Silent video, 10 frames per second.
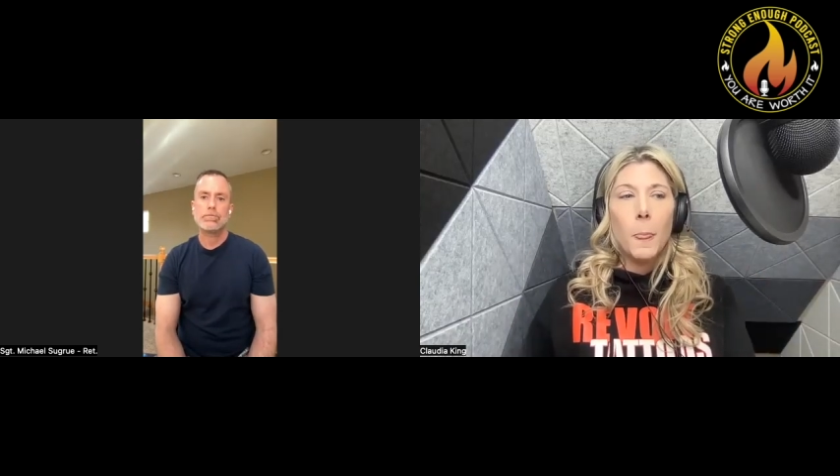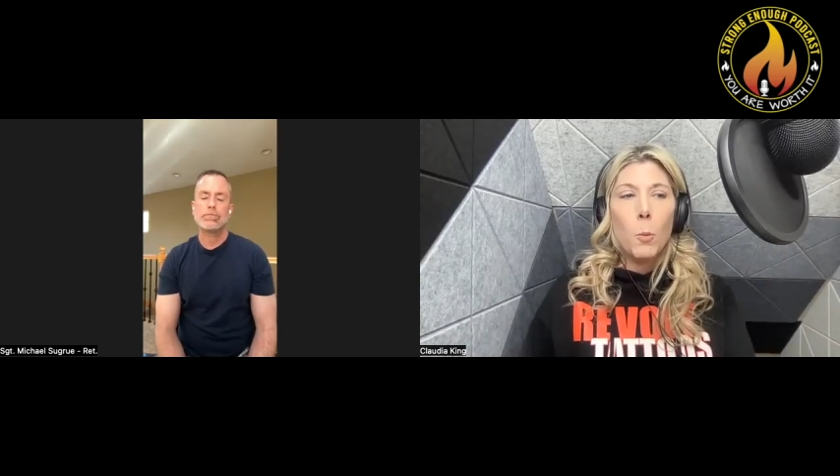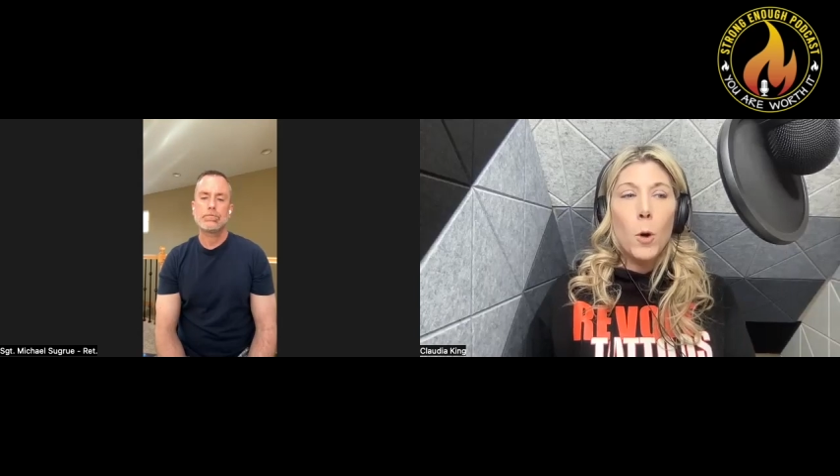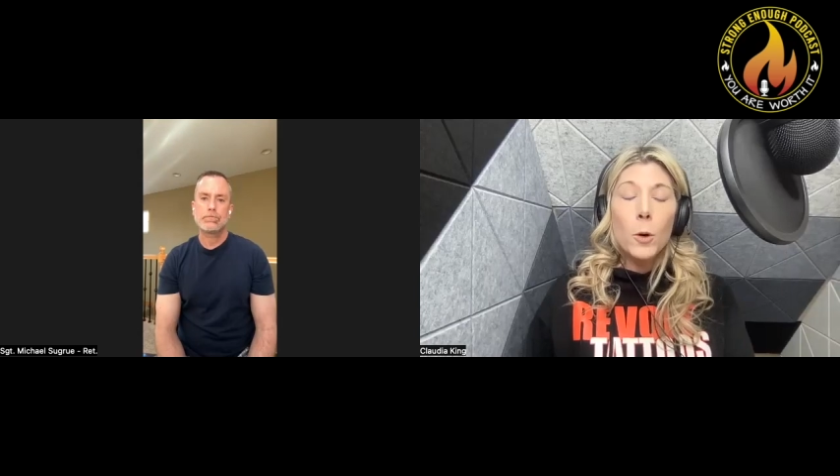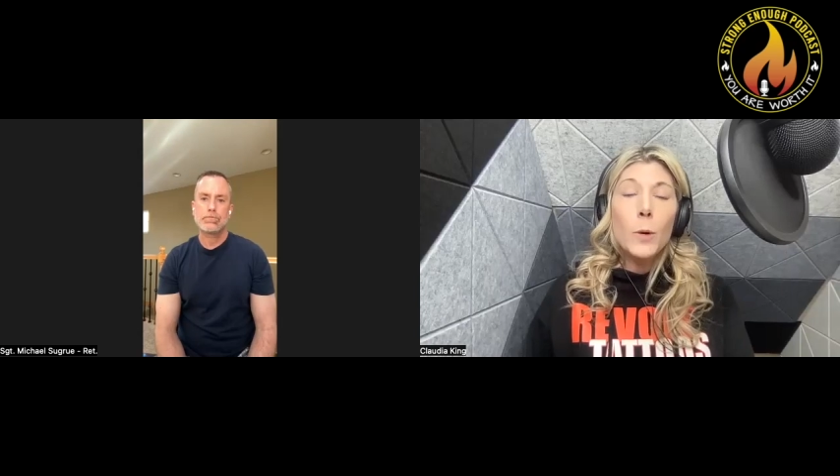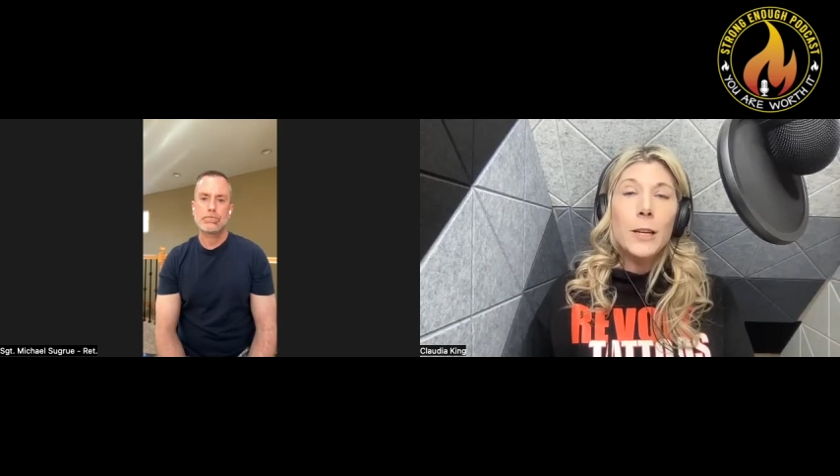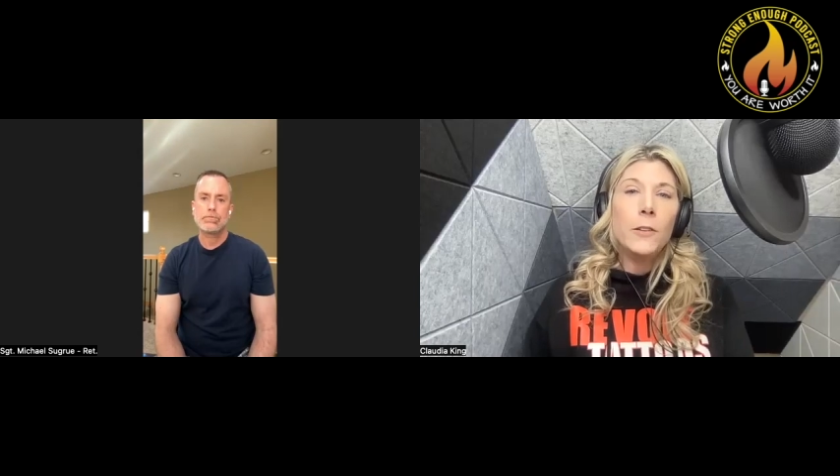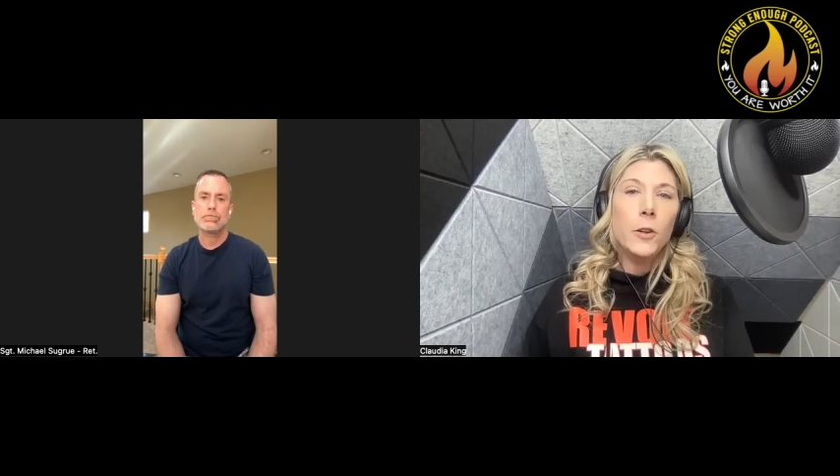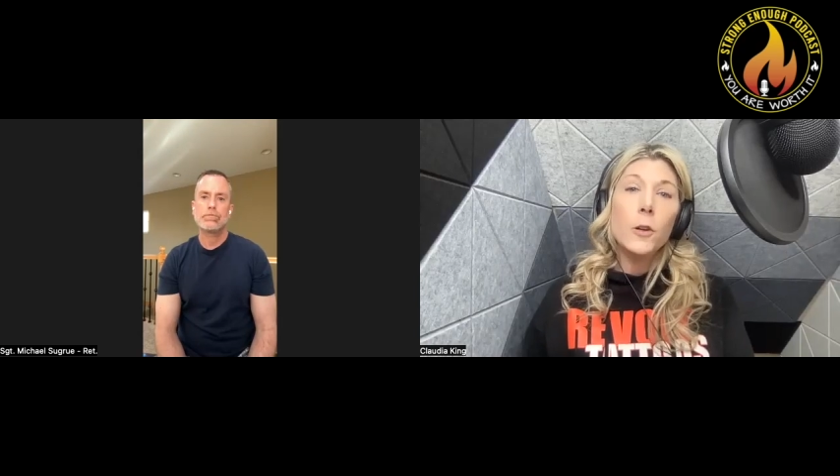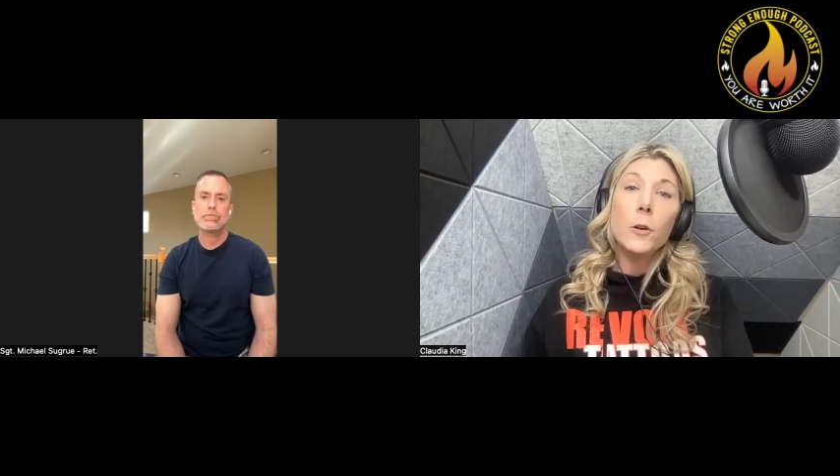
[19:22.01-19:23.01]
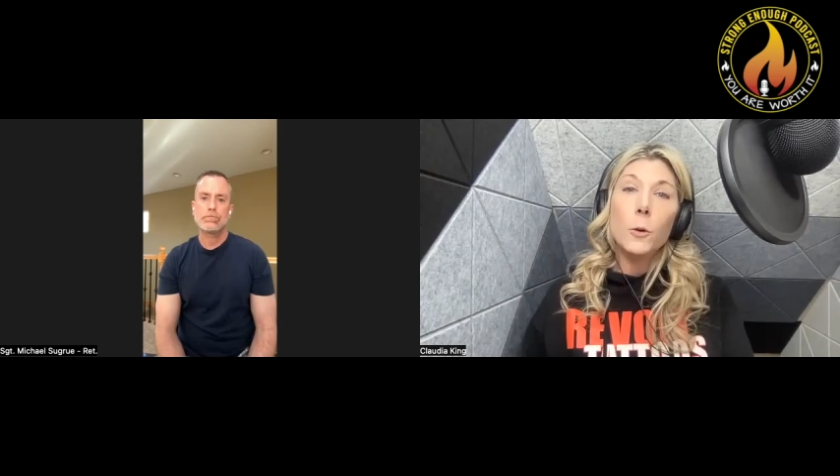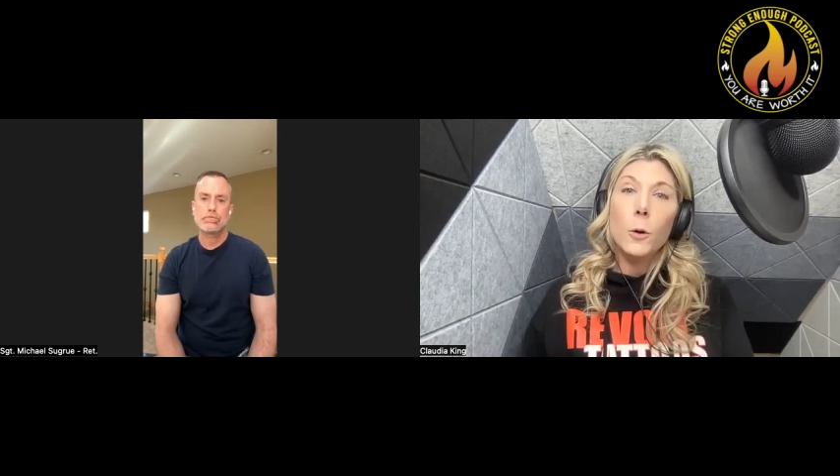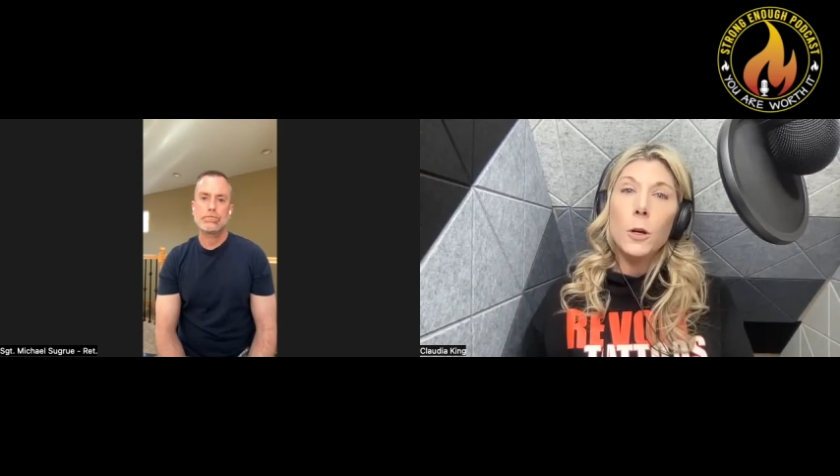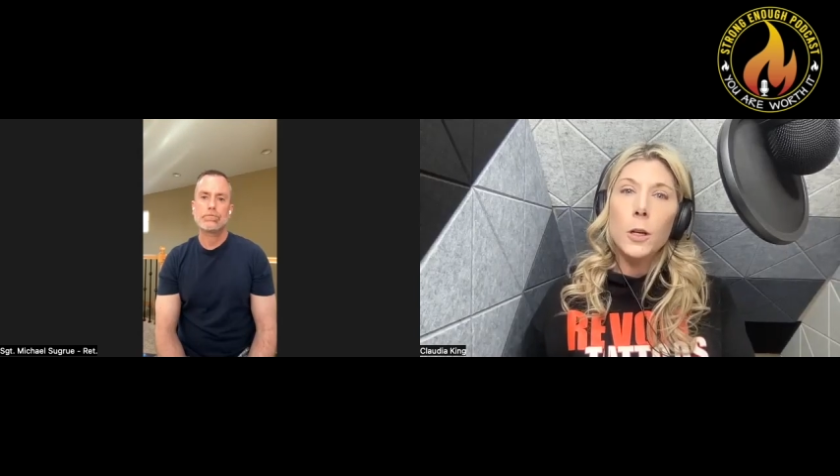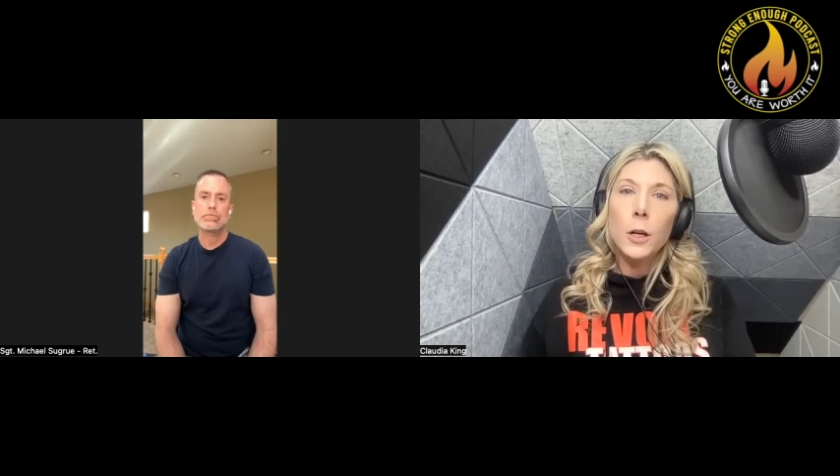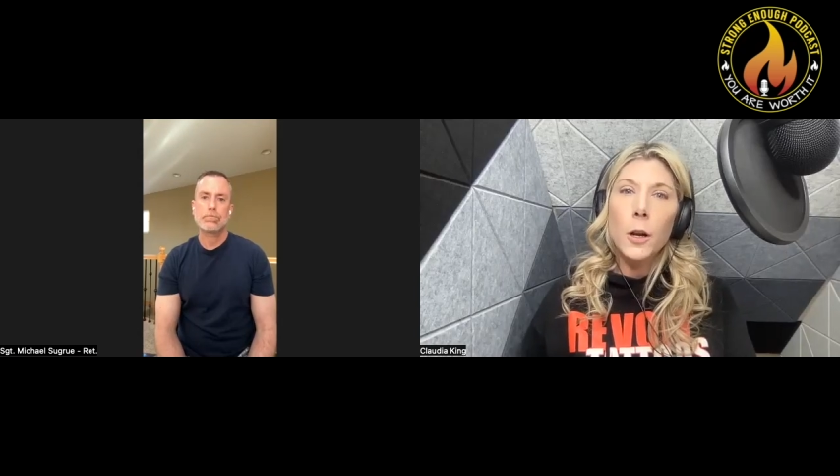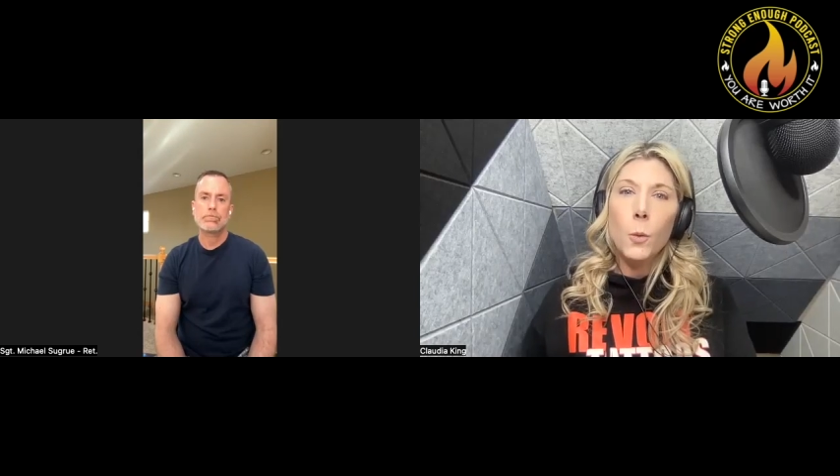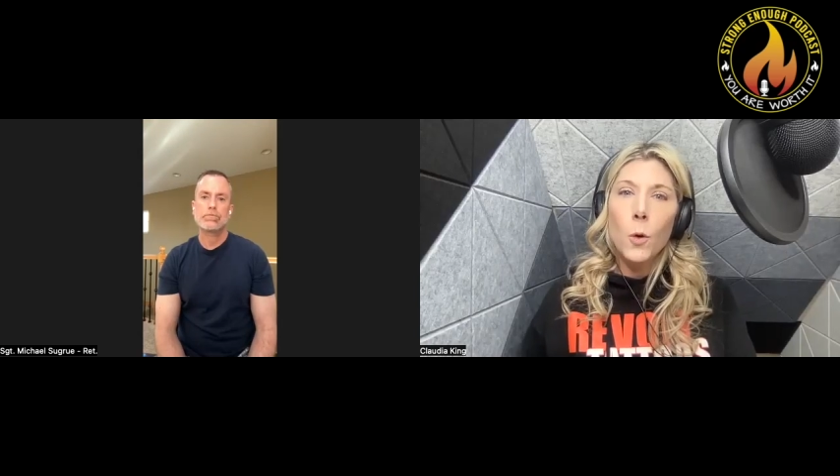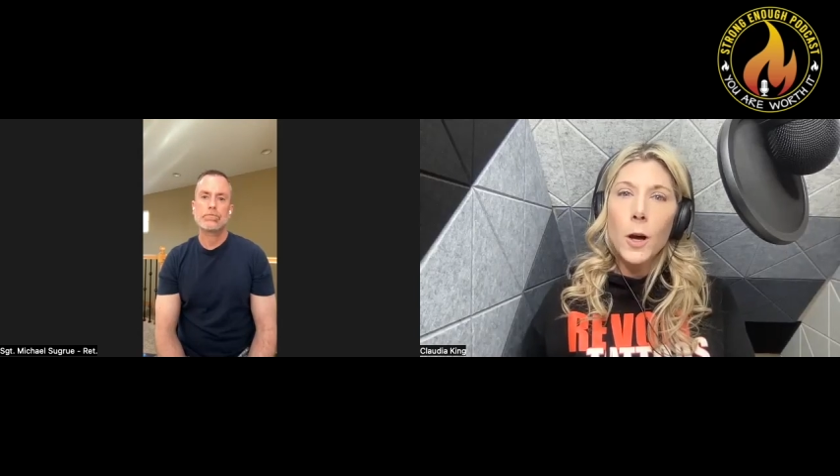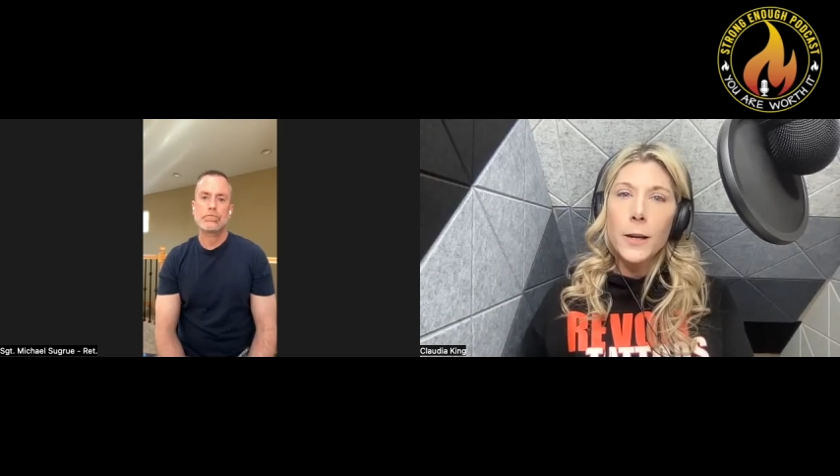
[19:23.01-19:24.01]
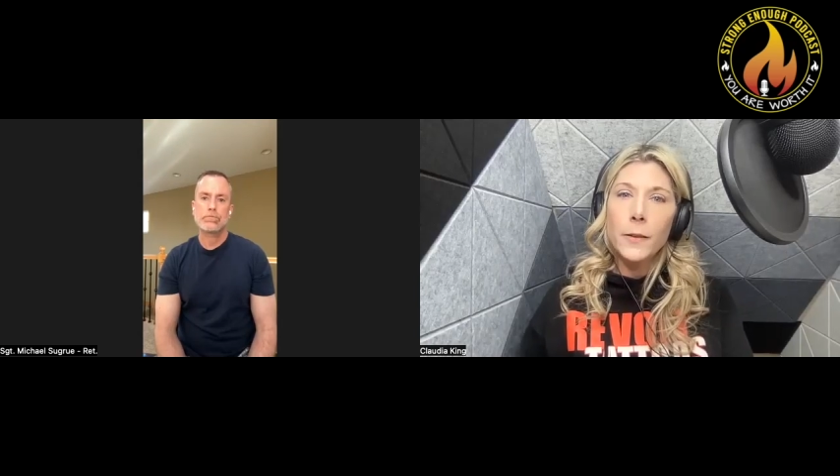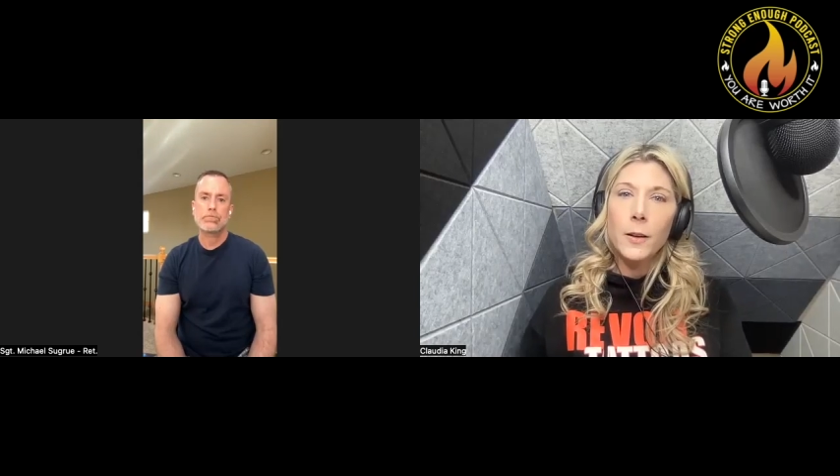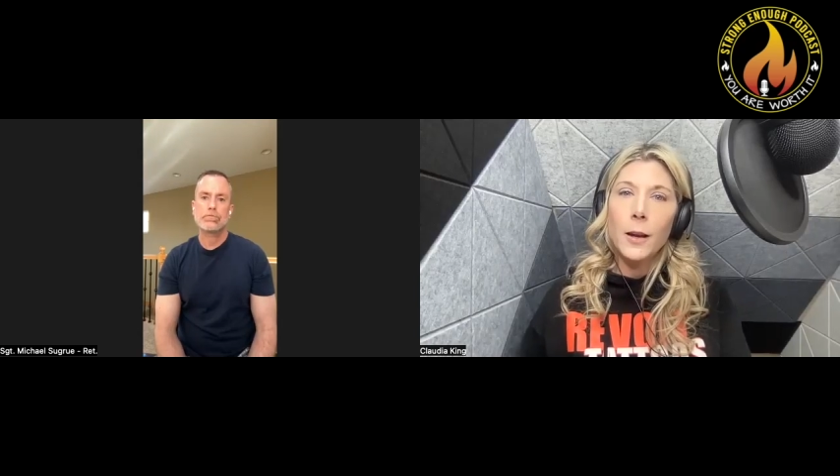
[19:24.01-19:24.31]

What do we do? What